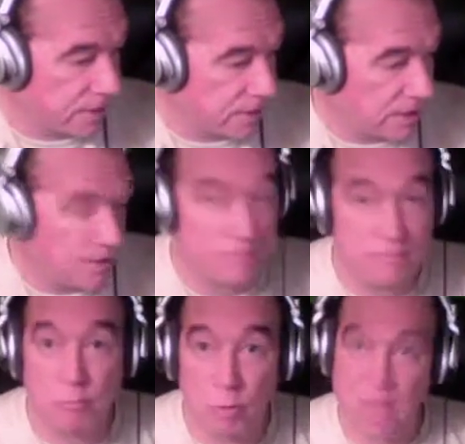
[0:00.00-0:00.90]
and
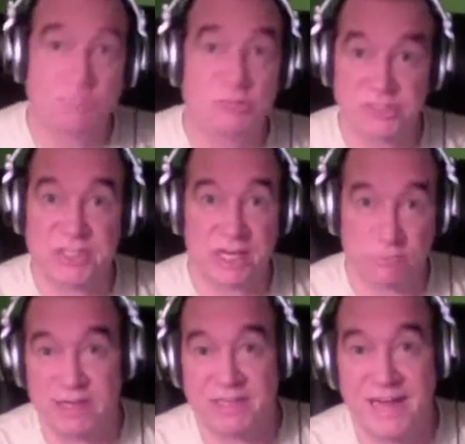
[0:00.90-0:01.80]
what I'm just
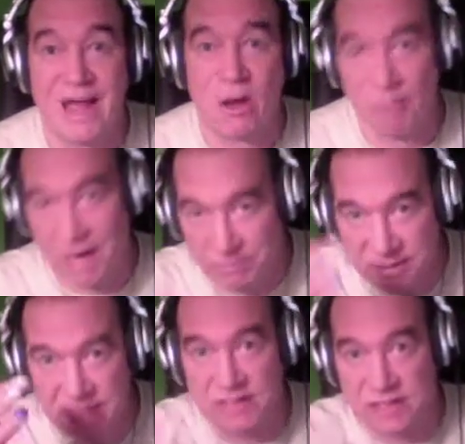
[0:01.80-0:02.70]
saying right now might
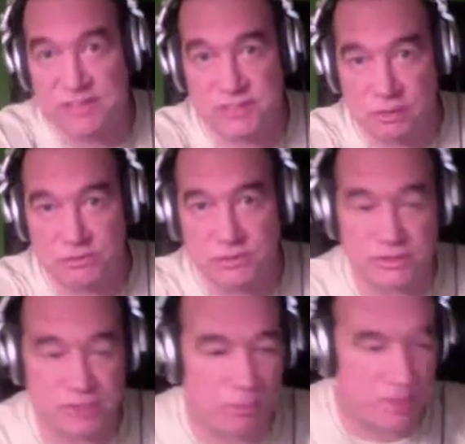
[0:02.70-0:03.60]
be an insult
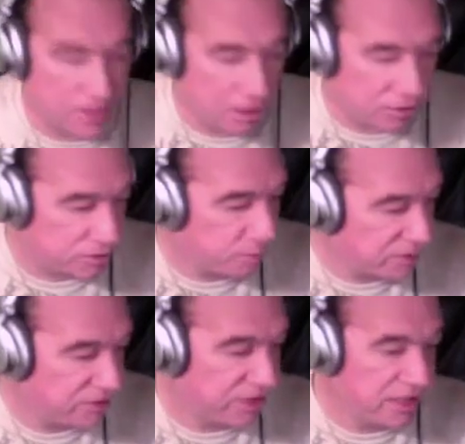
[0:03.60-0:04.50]
to somebody else.
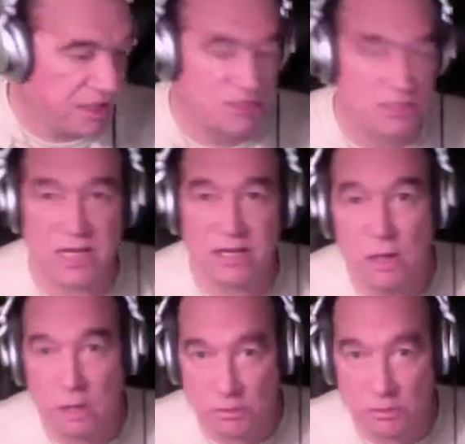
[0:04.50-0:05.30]
But the thing is that